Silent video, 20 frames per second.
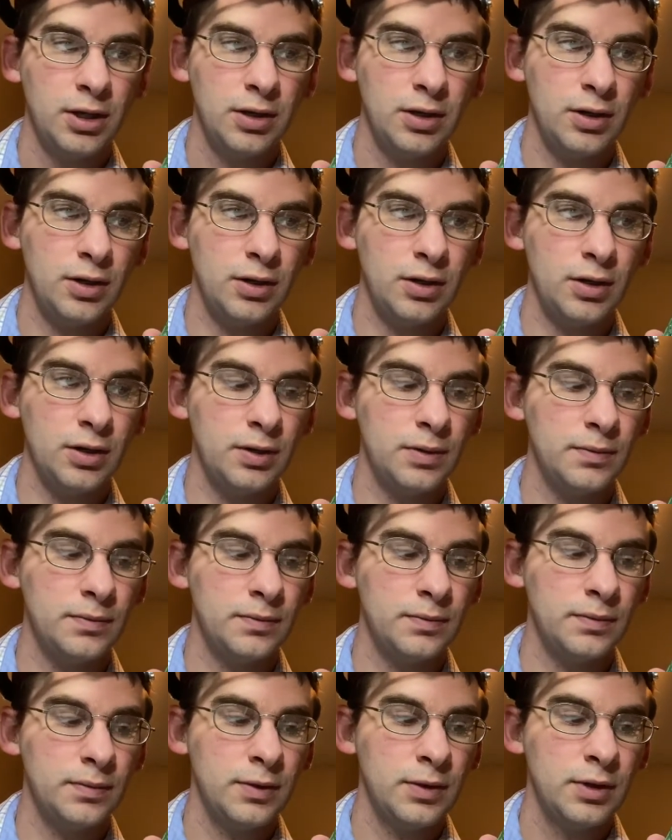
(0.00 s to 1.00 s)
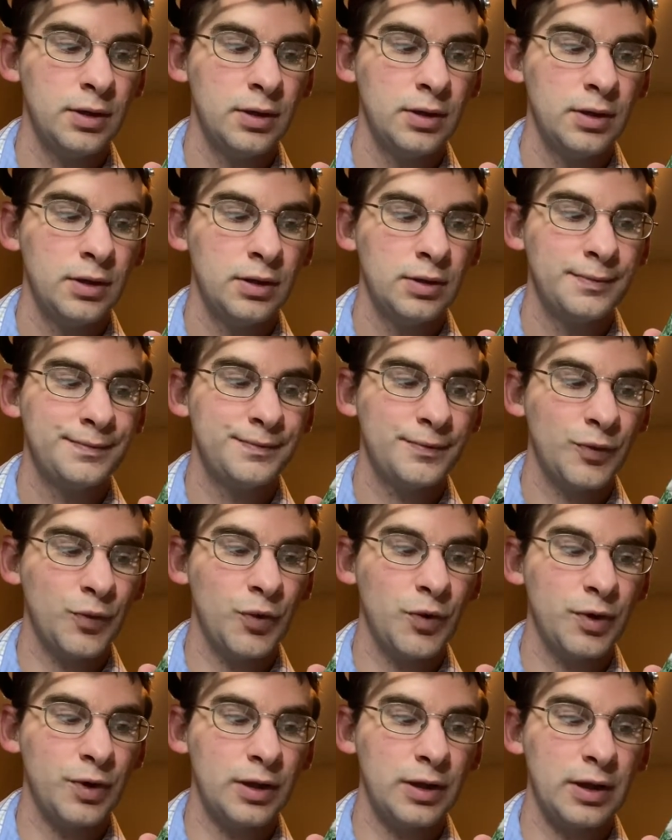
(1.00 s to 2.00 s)

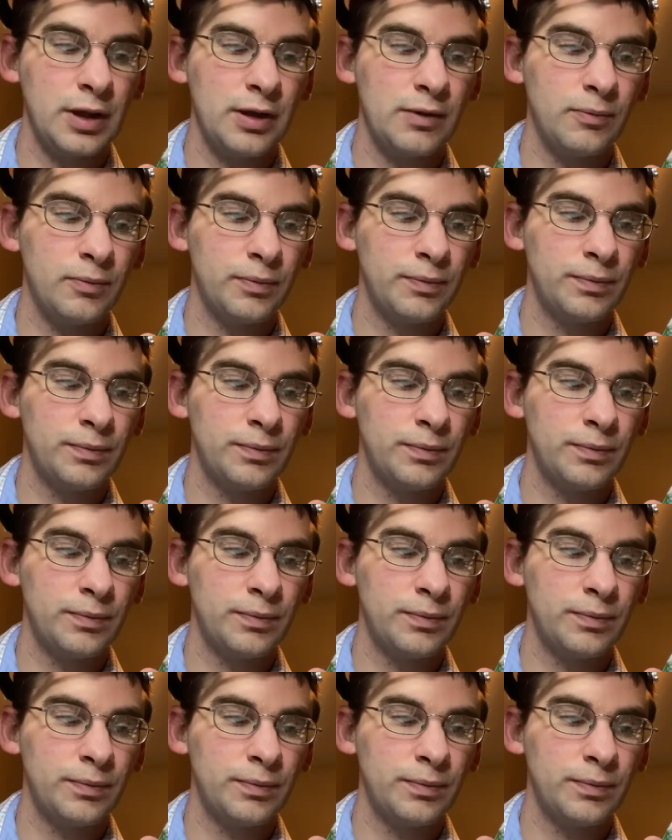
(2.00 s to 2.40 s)
We're in that